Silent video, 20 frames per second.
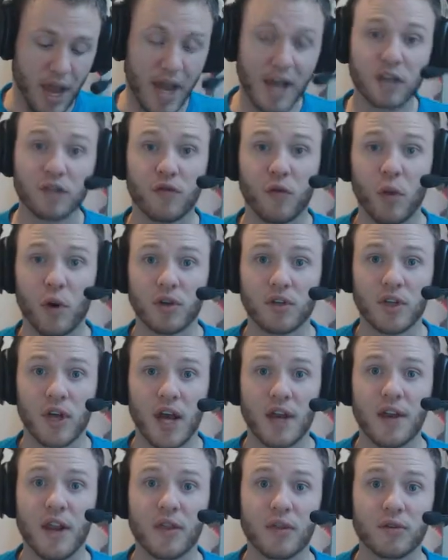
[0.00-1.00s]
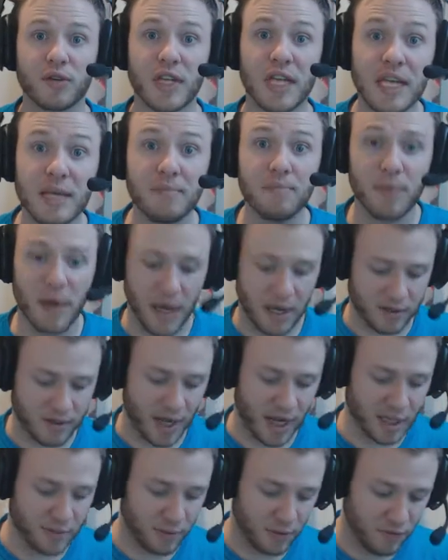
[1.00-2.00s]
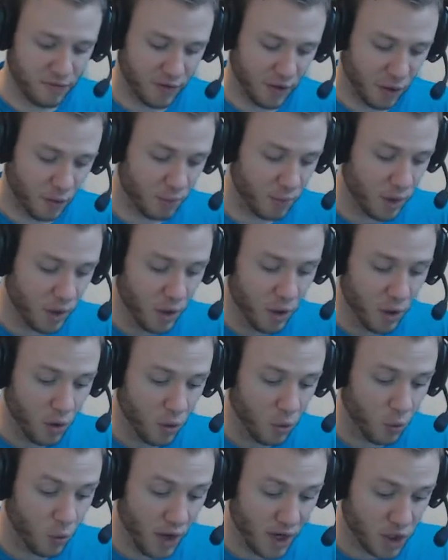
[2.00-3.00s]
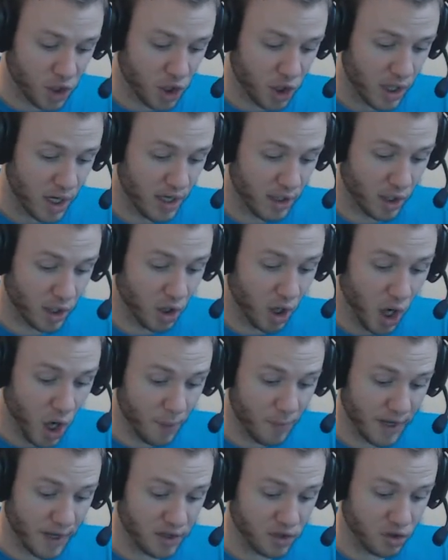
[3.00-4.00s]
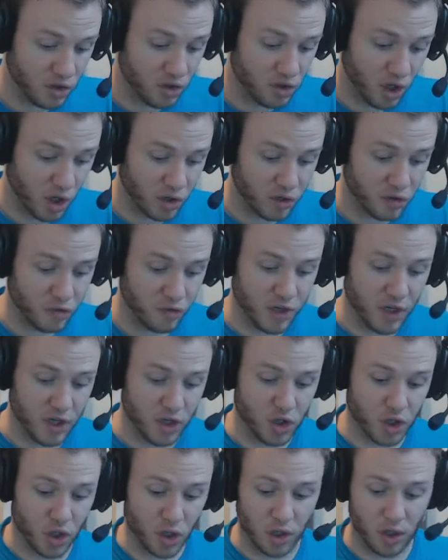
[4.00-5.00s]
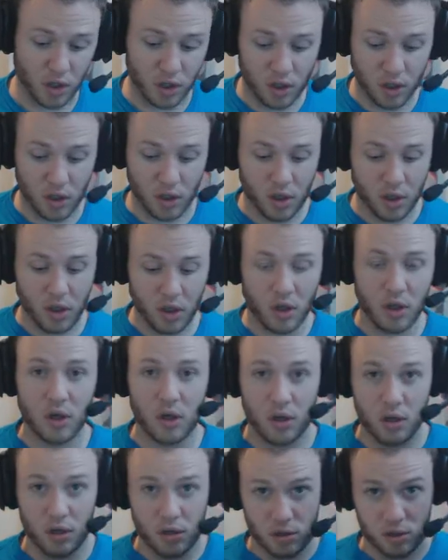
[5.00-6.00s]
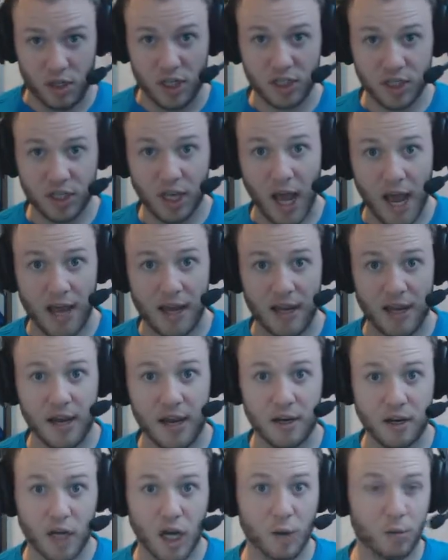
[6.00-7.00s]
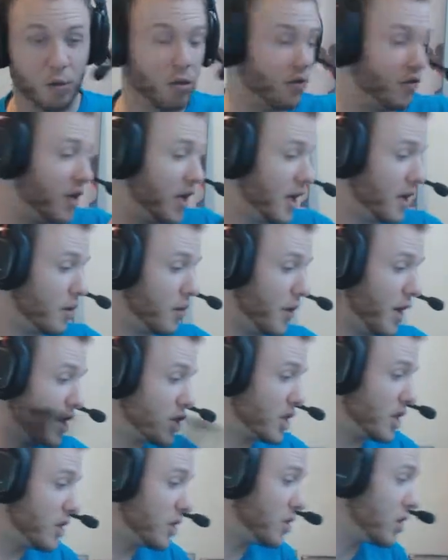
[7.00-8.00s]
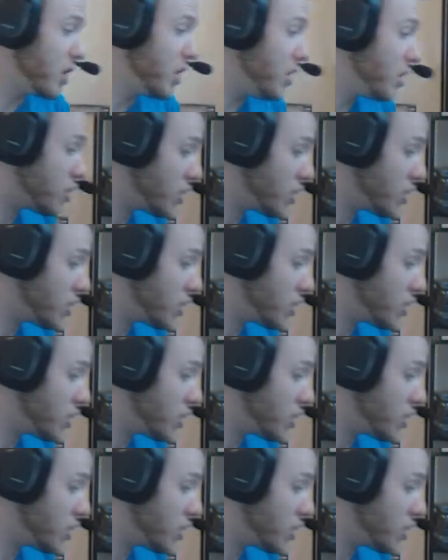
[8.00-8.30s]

X-Force, another team-based X-Men film, which in the comics does feature this guy in a couple of the iterations.